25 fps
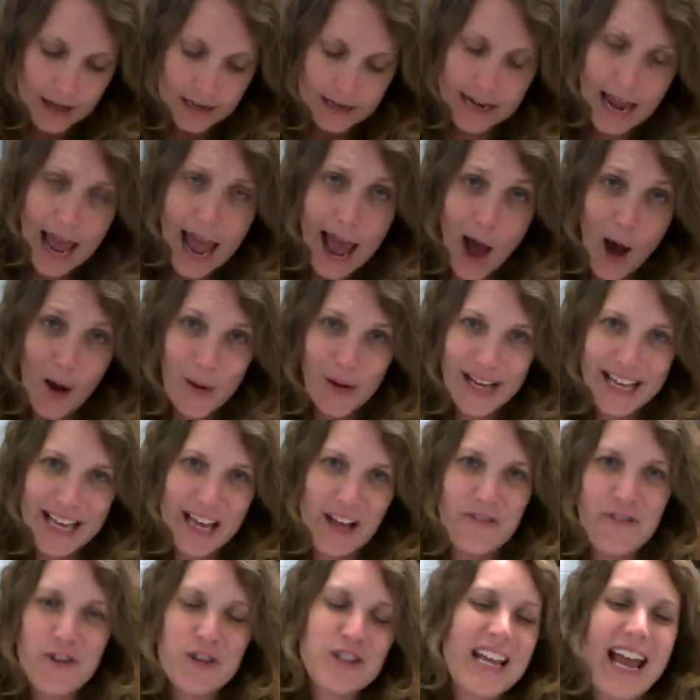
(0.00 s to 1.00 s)
Now,
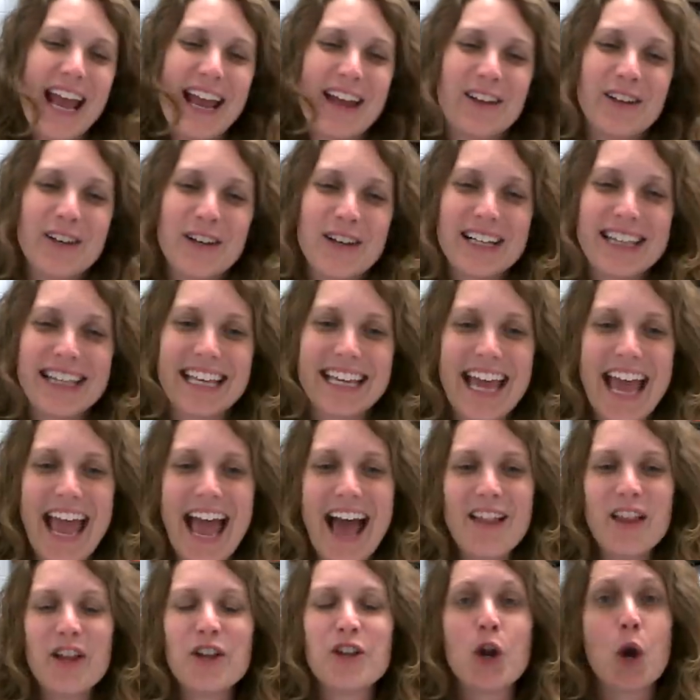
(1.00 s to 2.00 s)
if you take a look at the
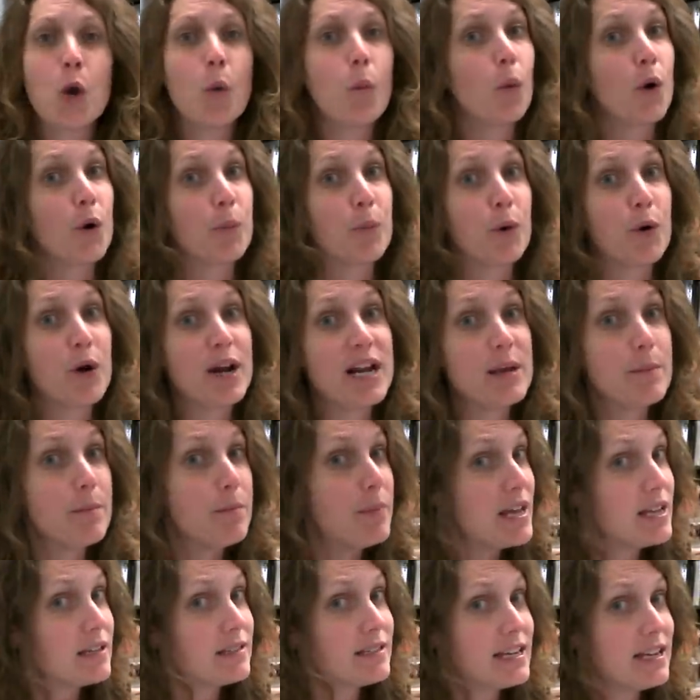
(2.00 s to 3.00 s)
calendar, we're pretty
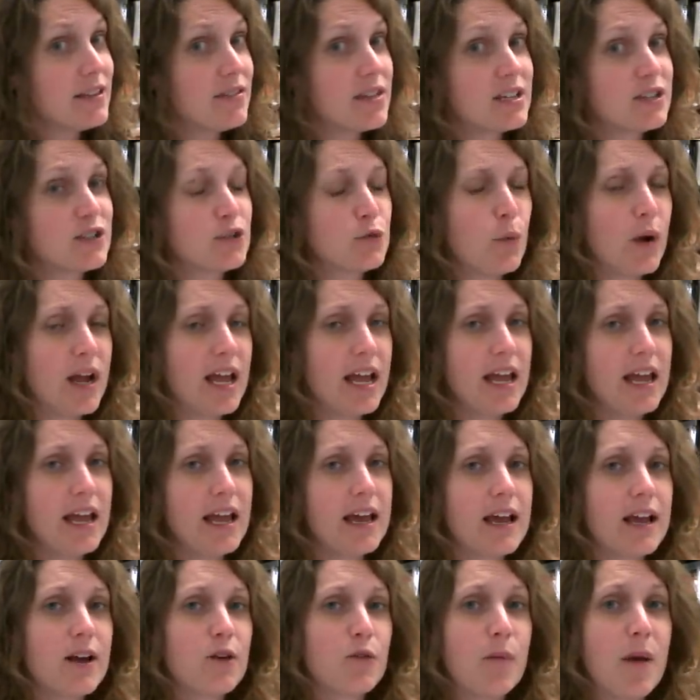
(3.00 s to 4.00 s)
busy this
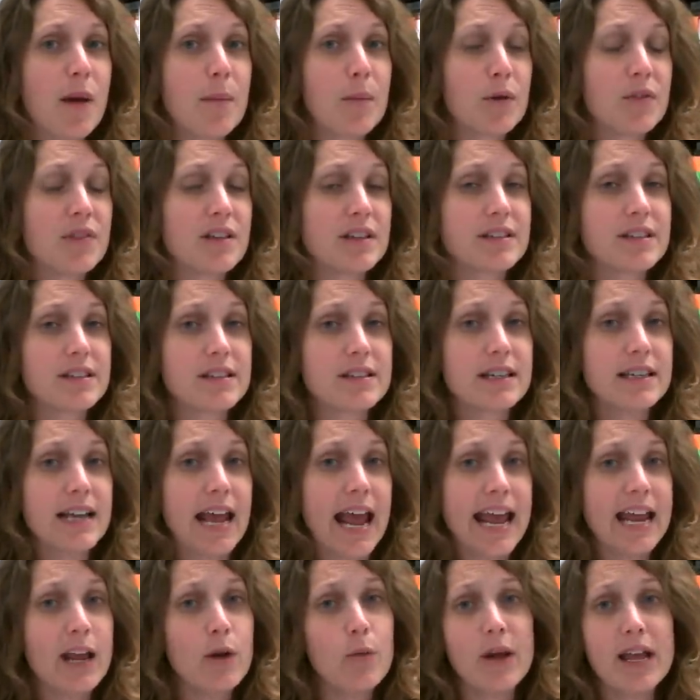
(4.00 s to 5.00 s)
week. Remember, this is an
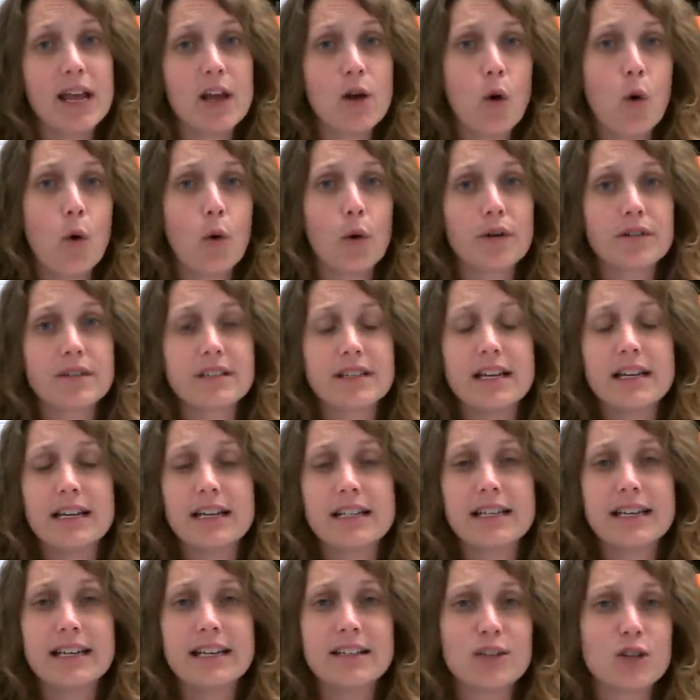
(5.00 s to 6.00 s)
8-week course, and
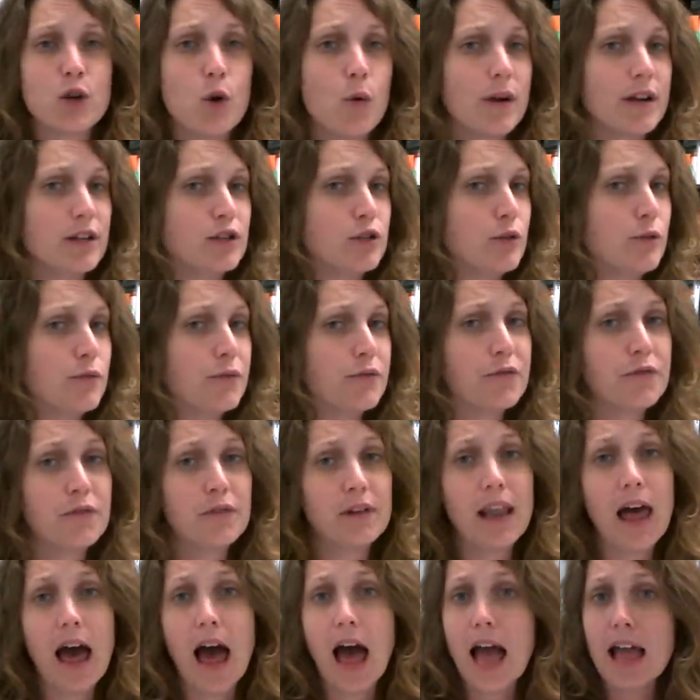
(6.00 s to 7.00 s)
it is going to
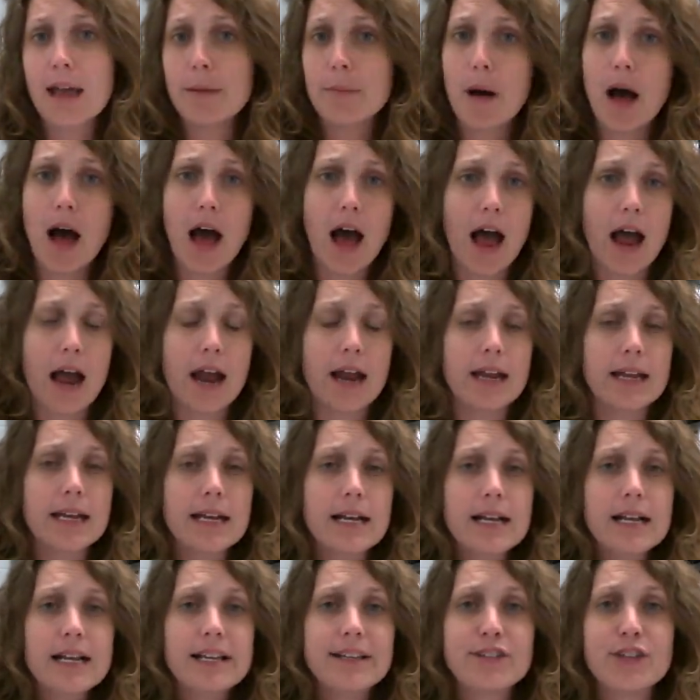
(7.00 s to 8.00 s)
fly by.
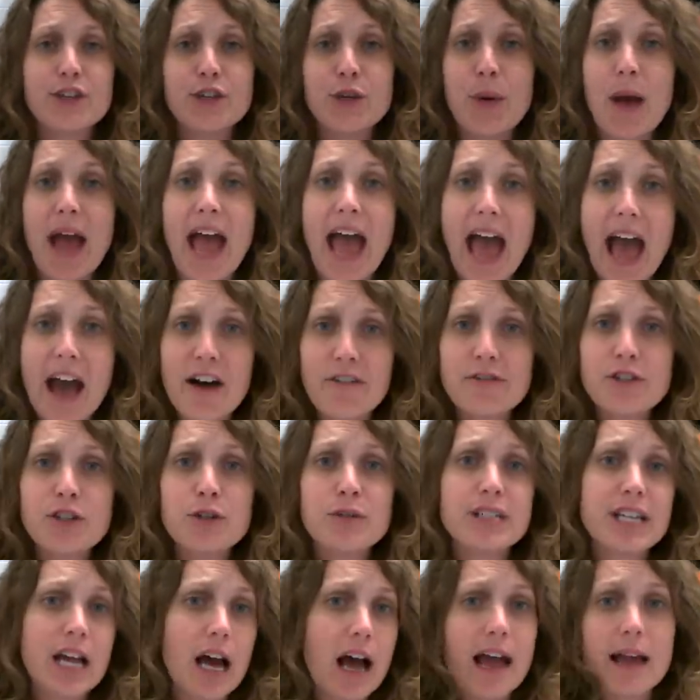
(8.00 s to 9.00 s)
So you have
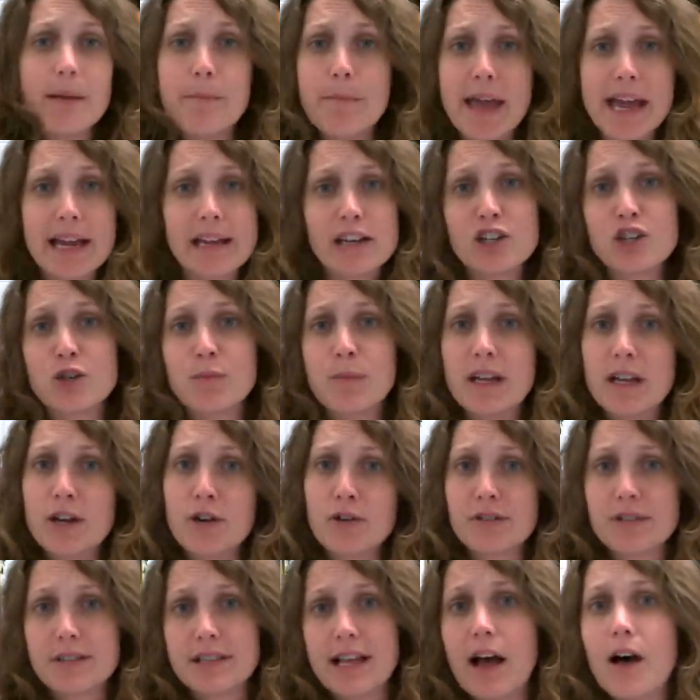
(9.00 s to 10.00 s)
to time management
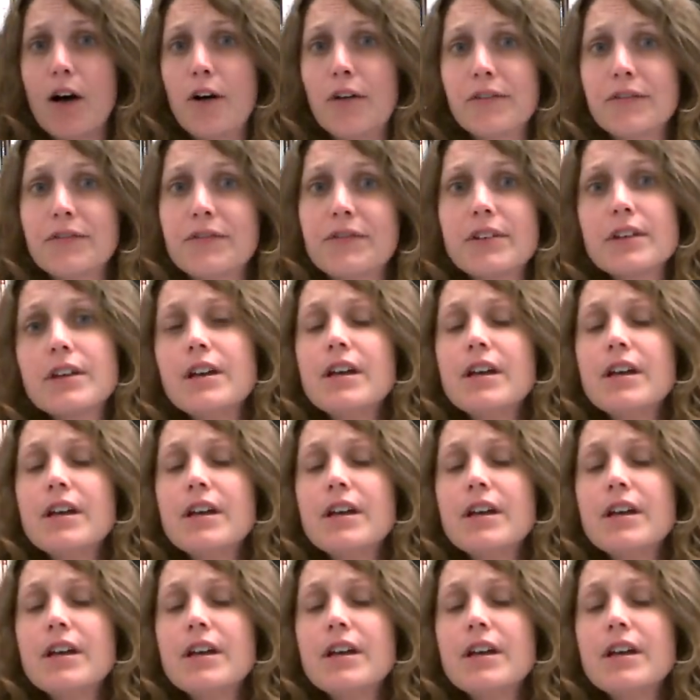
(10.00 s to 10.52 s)
yourself